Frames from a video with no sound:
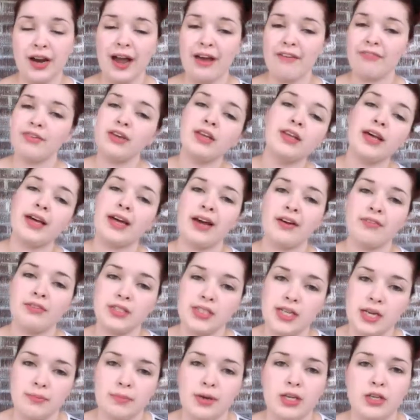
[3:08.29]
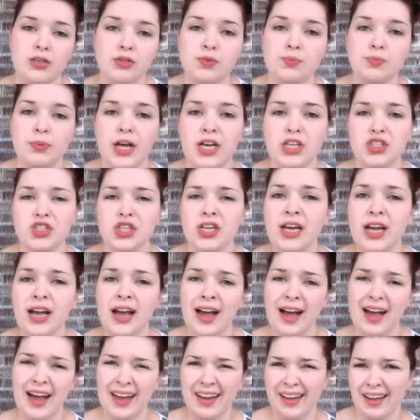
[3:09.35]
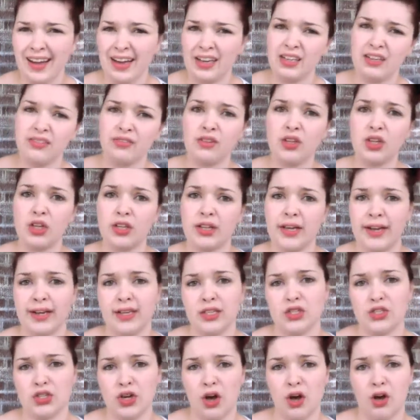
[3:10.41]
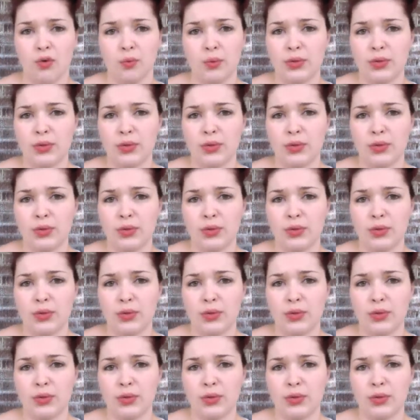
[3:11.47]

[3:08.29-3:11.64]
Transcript: I feel like every time I use blush, I kind of look like a doll,